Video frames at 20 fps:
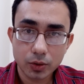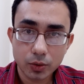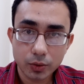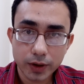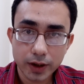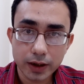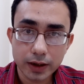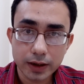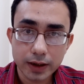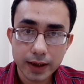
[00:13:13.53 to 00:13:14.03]

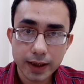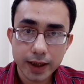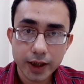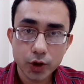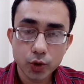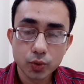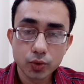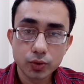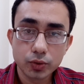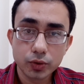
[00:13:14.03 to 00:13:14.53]
Okay,
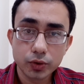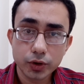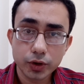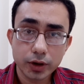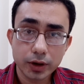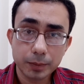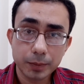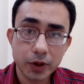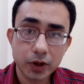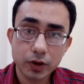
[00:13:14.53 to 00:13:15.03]

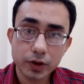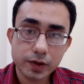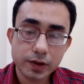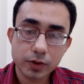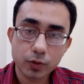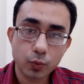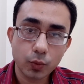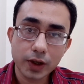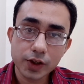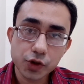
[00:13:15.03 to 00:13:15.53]

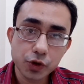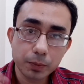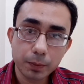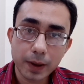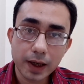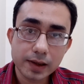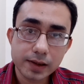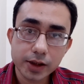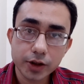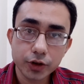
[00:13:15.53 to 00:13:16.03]
because once you
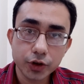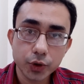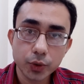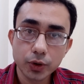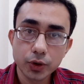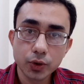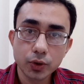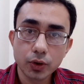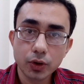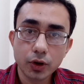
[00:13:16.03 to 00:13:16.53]
pass out, you will
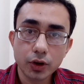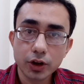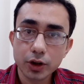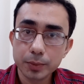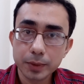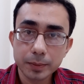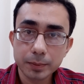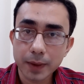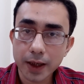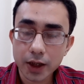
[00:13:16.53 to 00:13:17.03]
no longer
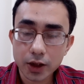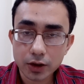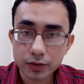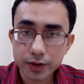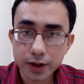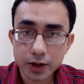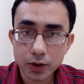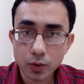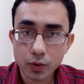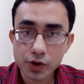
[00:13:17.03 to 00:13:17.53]
be part of
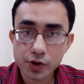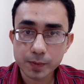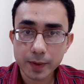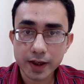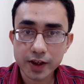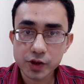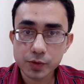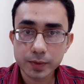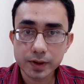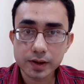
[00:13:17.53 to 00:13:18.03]
that course
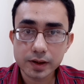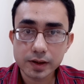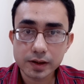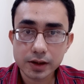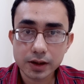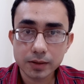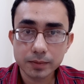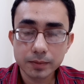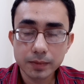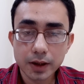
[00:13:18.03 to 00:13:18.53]
management
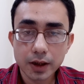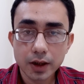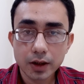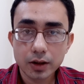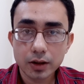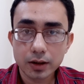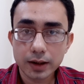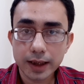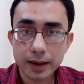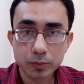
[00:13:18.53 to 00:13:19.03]
system
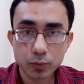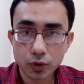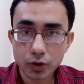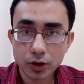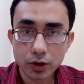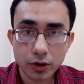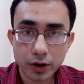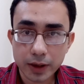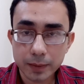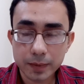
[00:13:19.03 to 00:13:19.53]
like
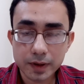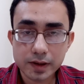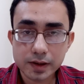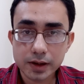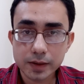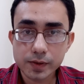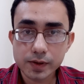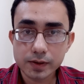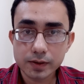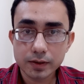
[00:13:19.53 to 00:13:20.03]
Moodle or MS
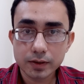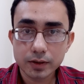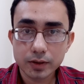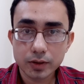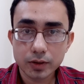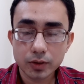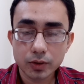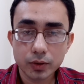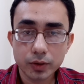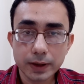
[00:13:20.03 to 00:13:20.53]
Teams.
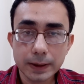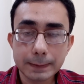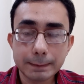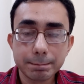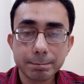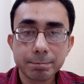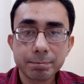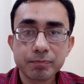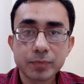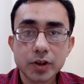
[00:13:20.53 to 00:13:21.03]

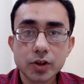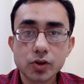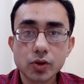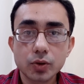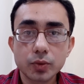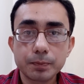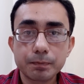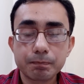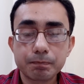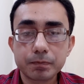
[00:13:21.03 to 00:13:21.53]
Okay,
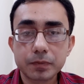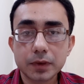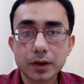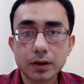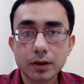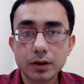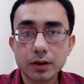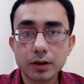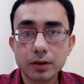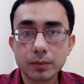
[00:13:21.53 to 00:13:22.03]
so
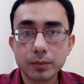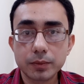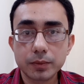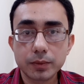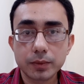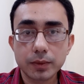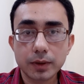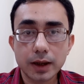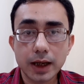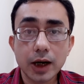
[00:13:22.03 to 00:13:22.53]

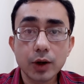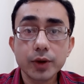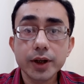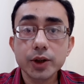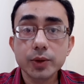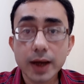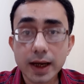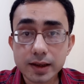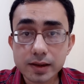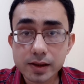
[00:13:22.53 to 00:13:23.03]
how
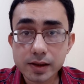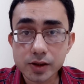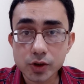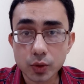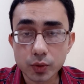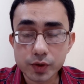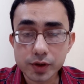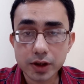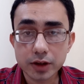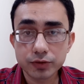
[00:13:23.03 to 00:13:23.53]
can you access
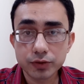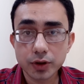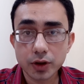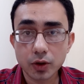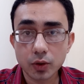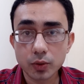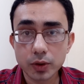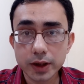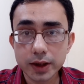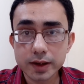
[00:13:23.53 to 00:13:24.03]
those if you
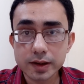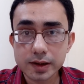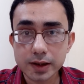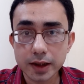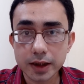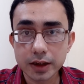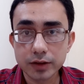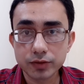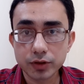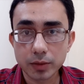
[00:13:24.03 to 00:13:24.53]
are only
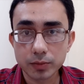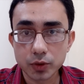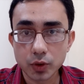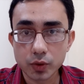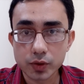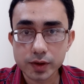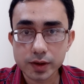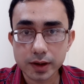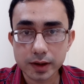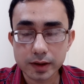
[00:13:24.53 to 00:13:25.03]
studying from
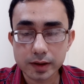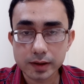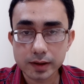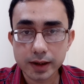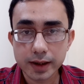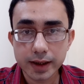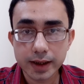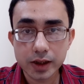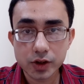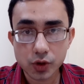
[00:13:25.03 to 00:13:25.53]
those things?
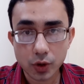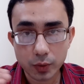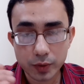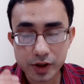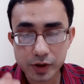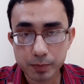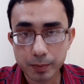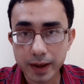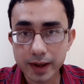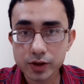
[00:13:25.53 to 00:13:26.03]
It is
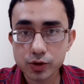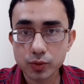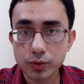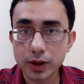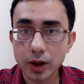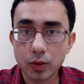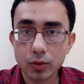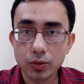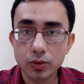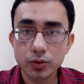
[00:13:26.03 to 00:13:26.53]
always best to
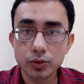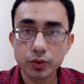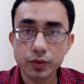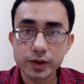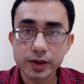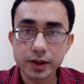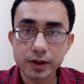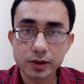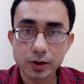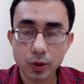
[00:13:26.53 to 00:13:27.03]
download those
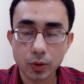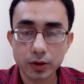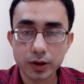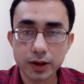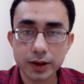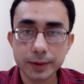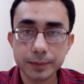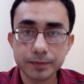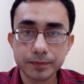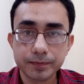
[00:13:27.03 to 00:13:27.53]
things
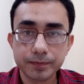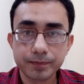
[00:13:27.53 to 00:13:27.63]
locally.